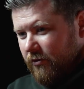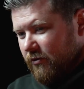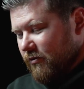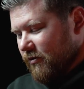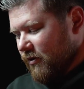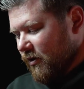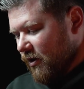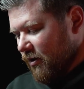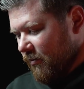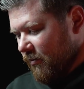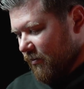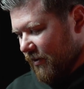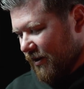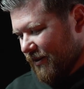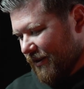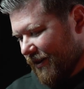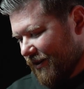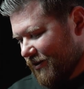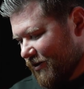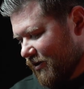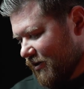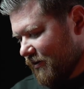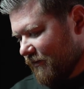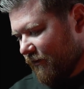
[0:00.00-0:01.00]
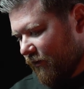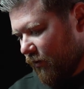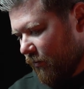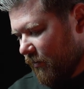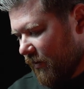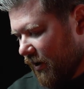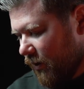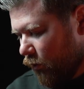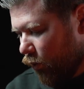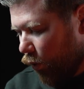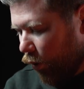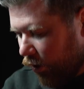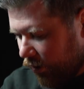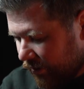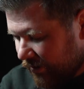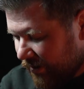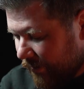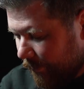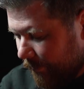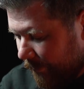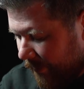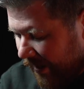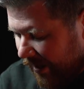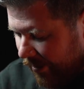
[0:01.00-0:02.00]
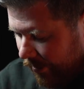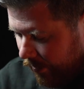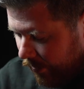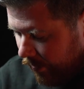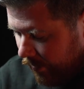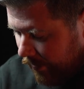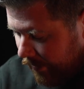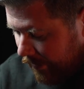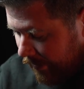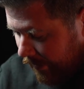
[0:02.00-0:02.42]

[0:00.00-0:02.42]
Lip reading: your thumb, and that just for me worked better.